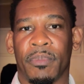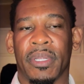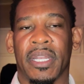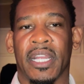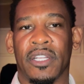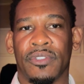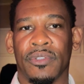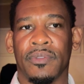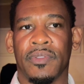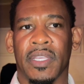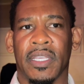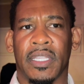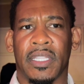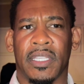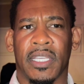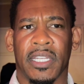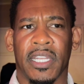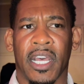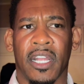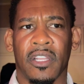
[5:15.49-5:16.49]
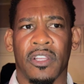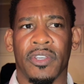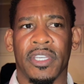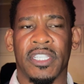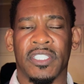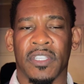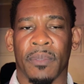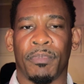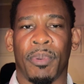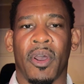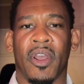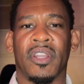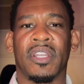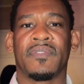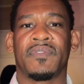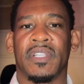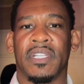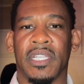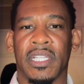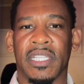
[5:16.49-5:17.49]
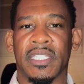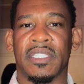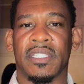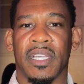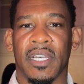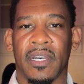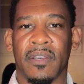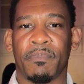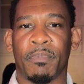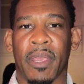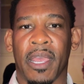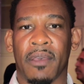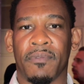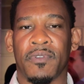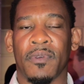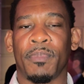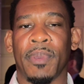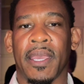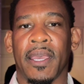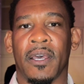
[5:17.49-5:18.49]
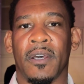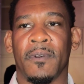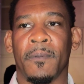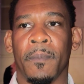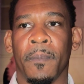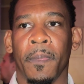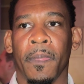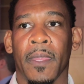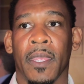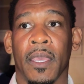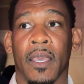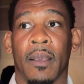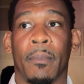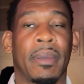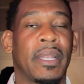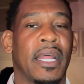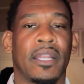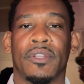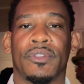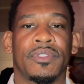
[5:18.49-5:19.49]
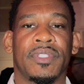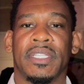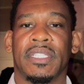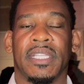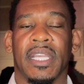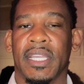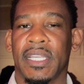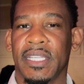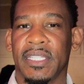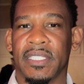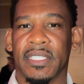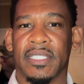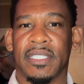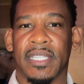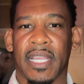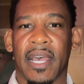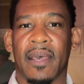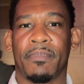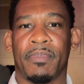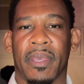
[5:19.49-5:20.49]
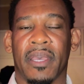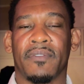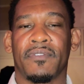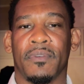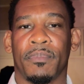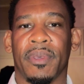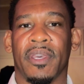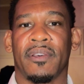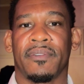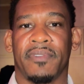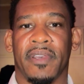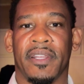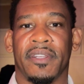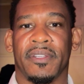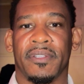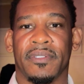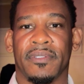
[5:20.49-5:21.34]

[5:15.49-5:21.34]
But I do think Canelo is a part of the list of pound for pound, but I don't think that he's the top pound for pound fighter.